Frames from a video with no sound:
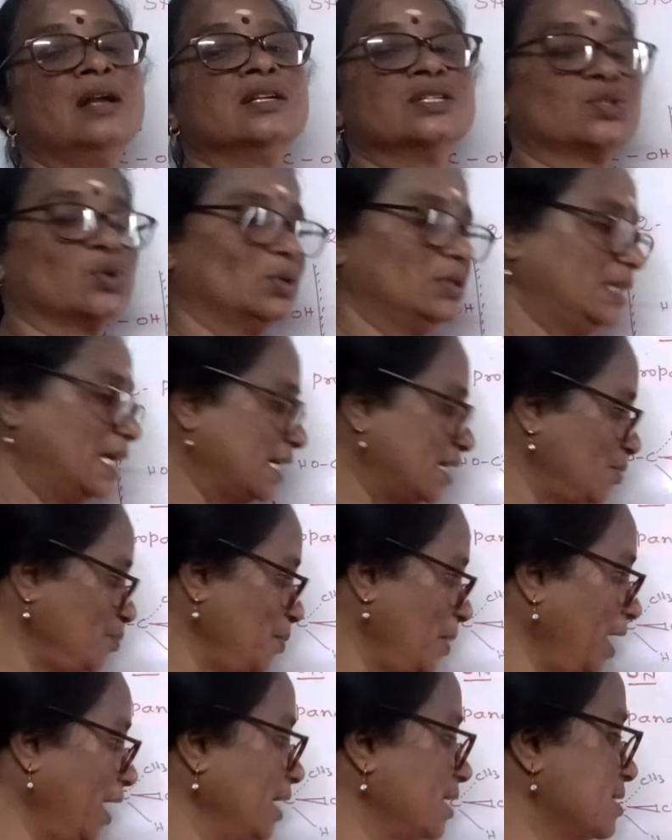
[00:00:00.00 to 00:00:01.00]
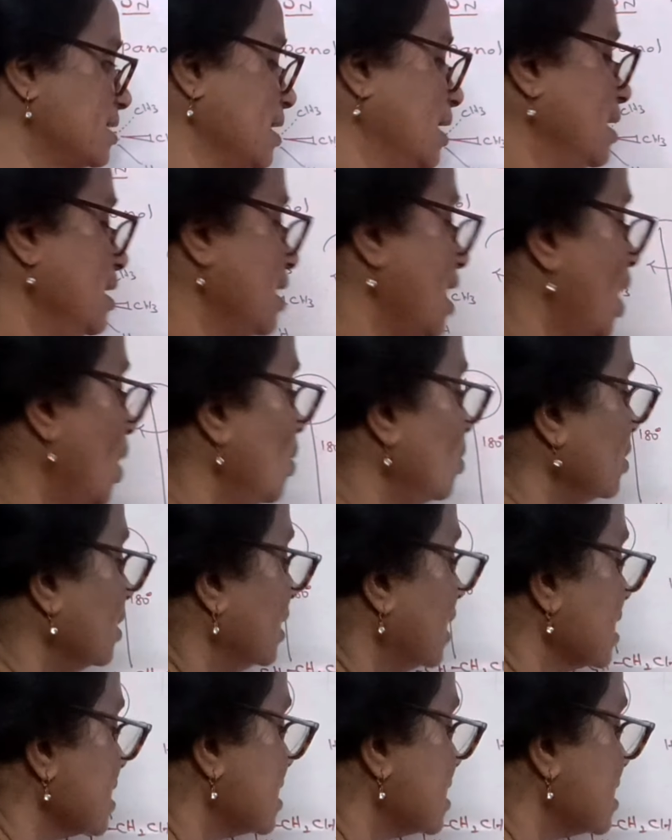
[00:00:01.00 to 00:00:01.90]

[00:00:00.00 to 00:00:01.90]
So that makes now the